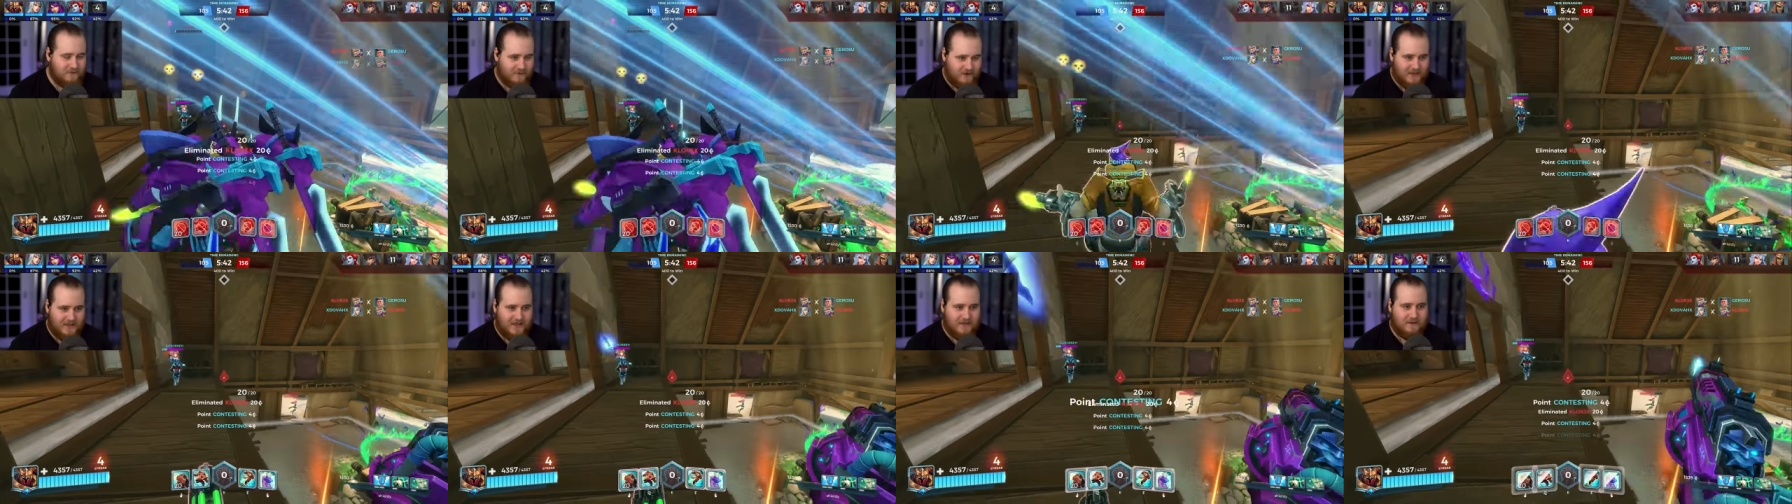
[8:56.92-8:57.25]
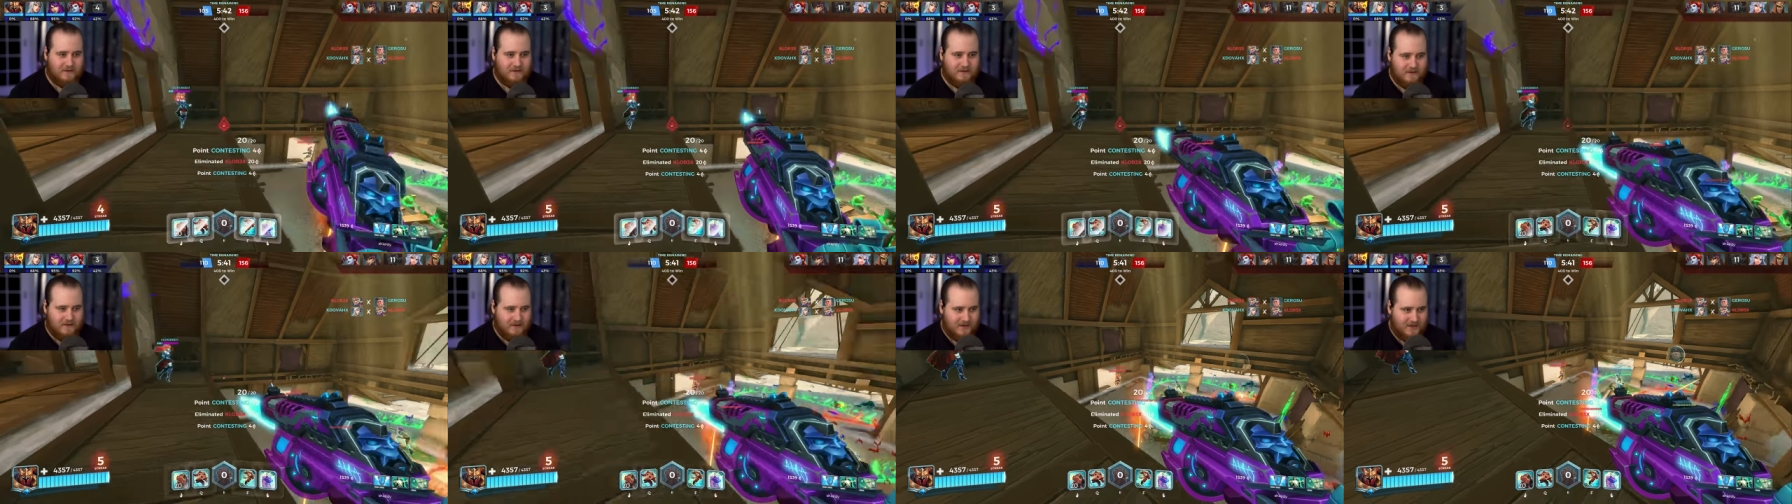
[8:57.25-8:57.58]
free
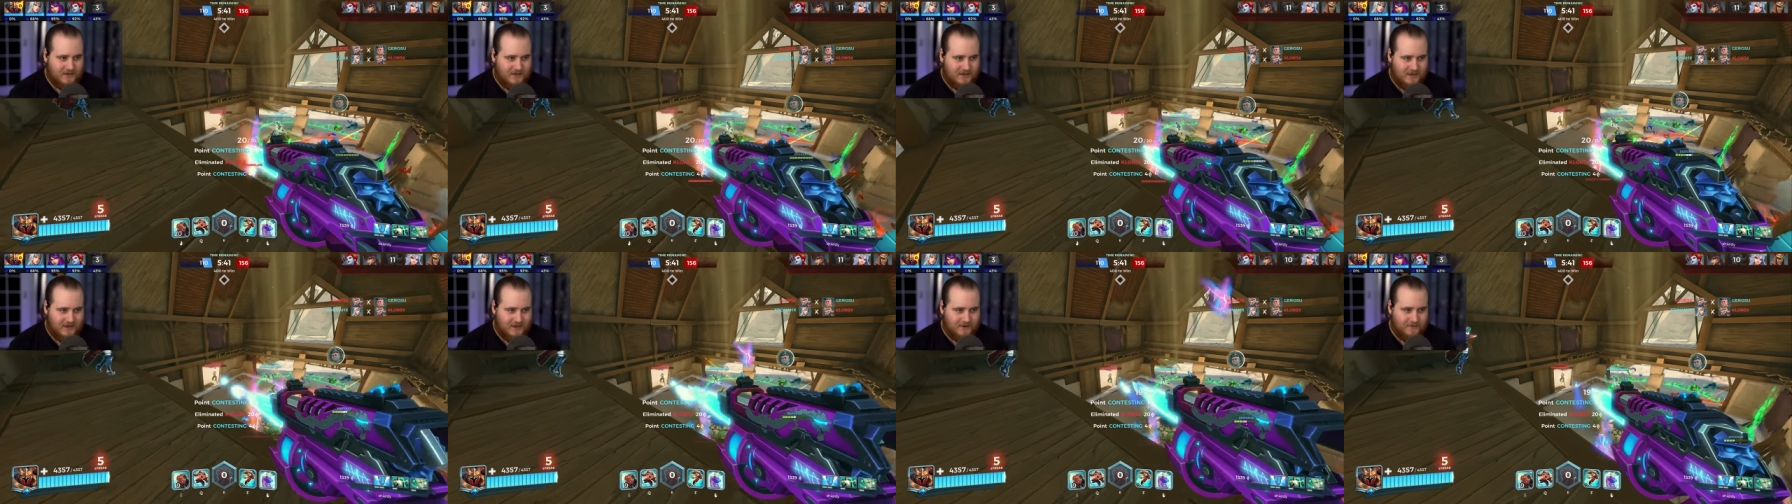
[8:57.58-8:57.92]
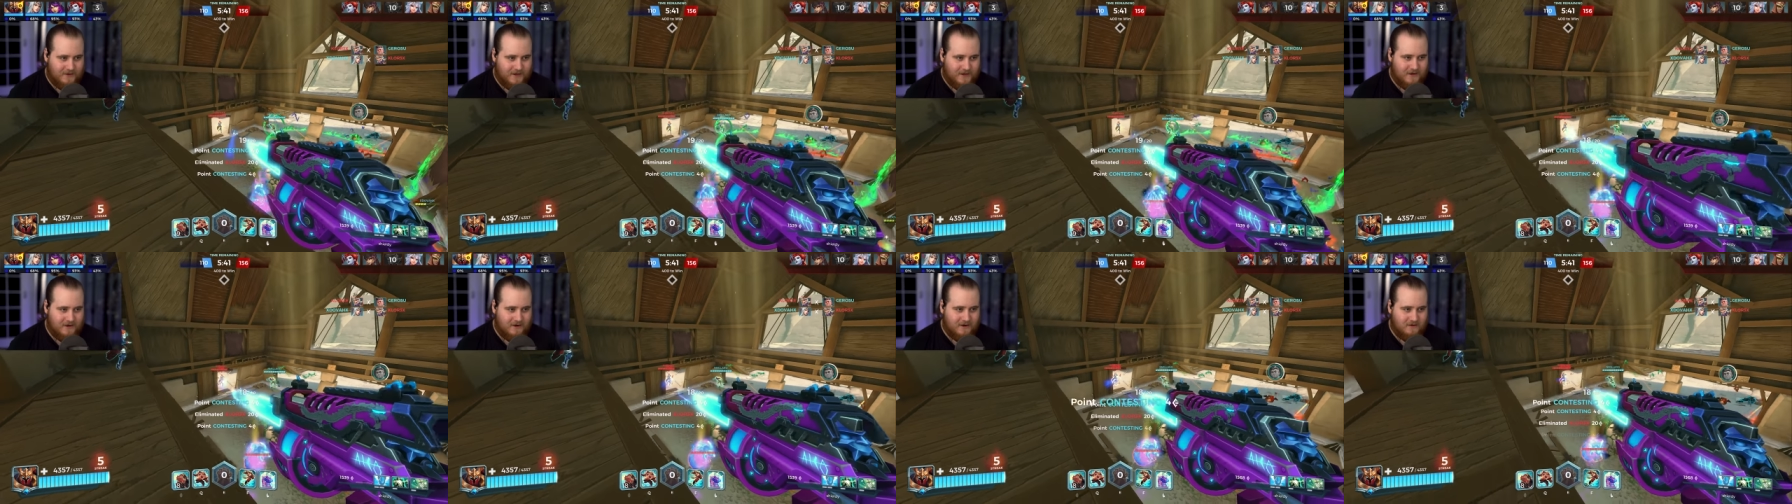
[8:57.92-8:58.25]
kill. There
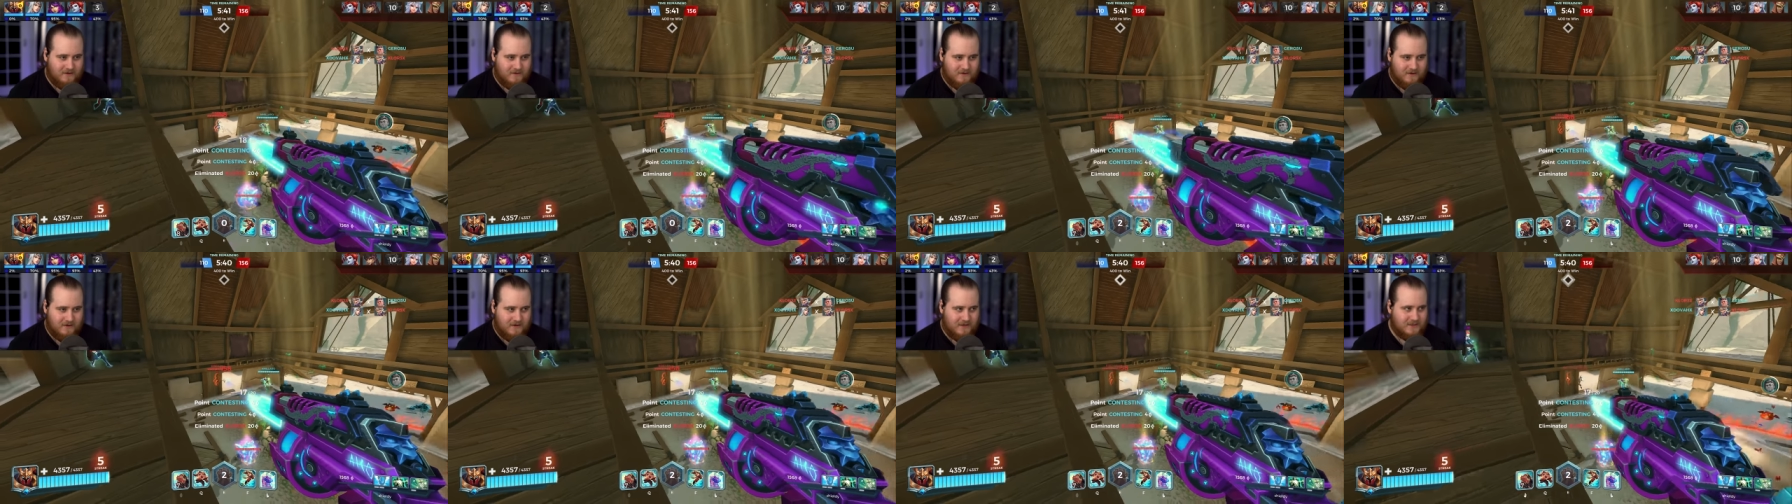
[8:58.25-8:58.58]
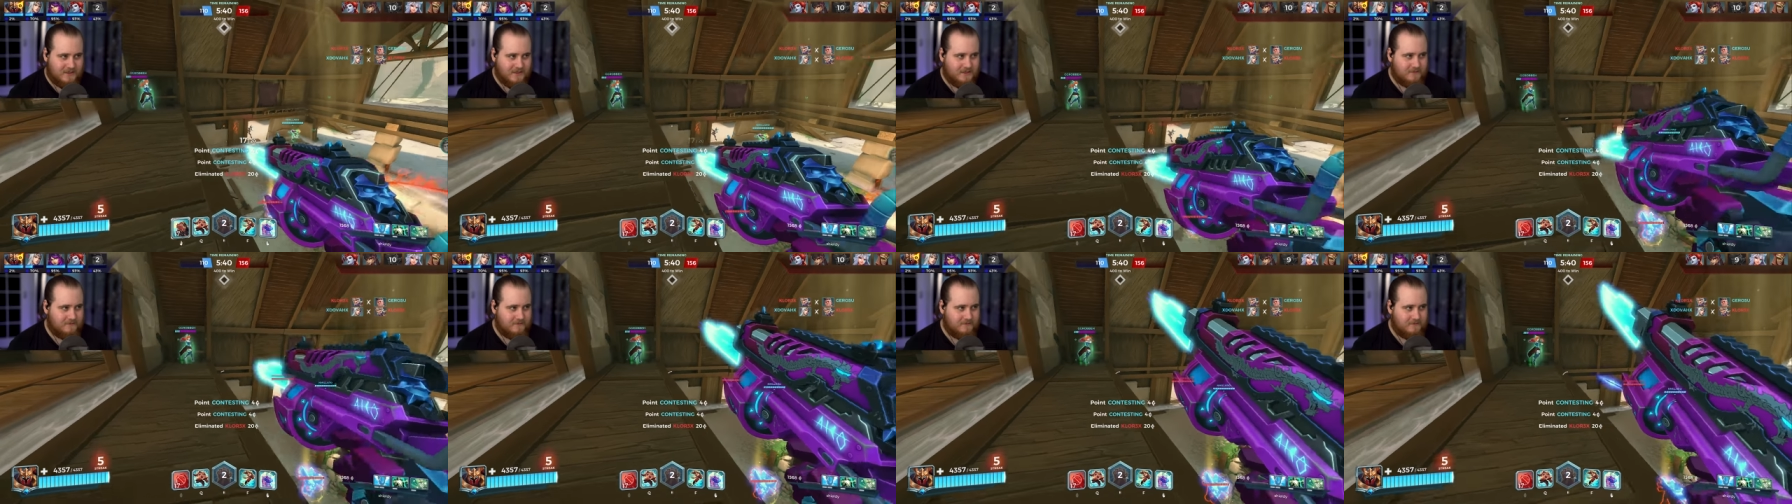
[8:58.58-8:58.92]
we go.
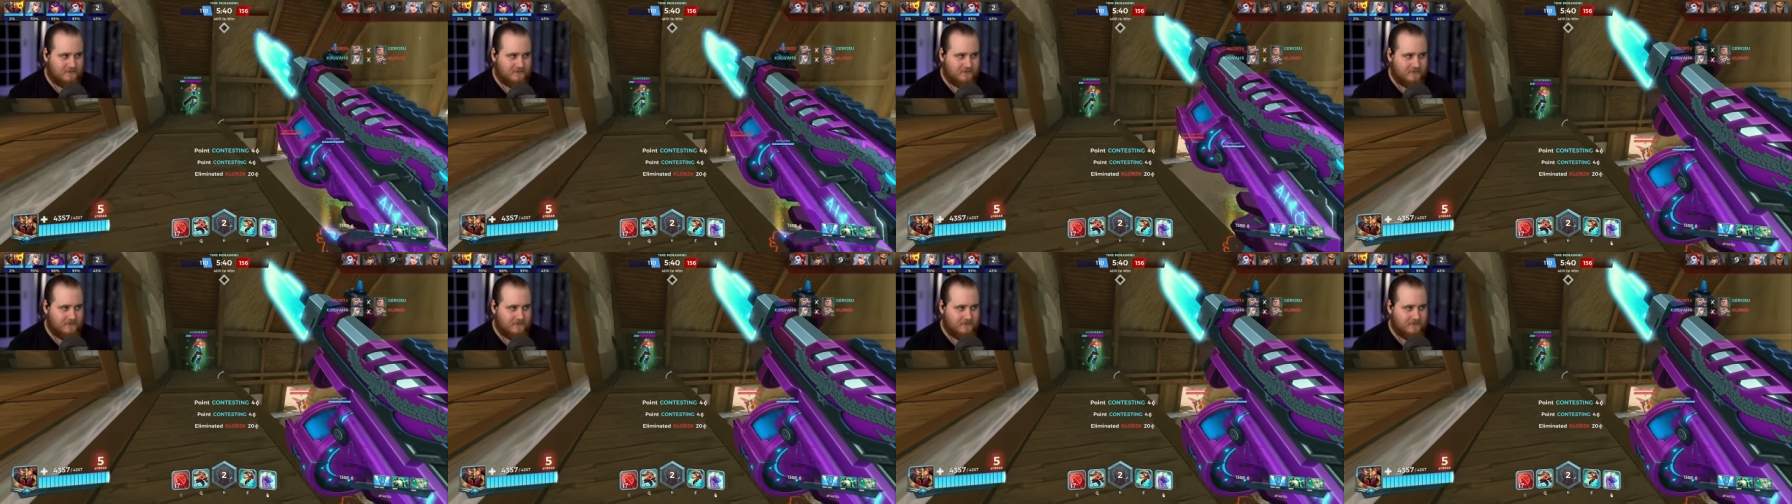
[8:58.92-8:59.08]
Nice.